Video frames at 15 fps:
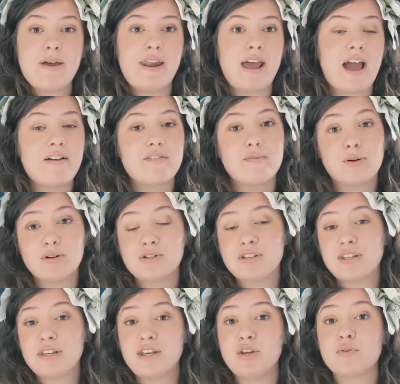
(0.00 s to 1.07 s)
and I haven't
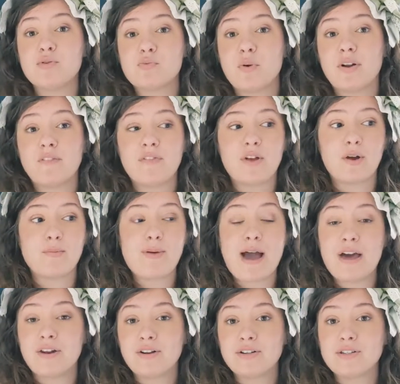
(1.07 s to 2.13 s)
personally used one of their
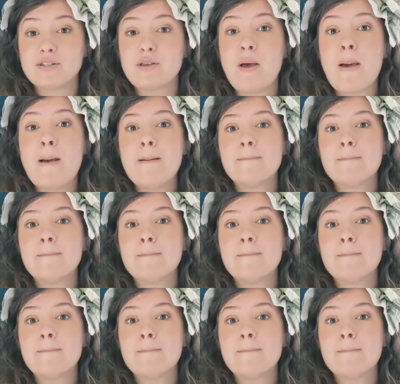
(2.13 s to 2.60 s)
patterns,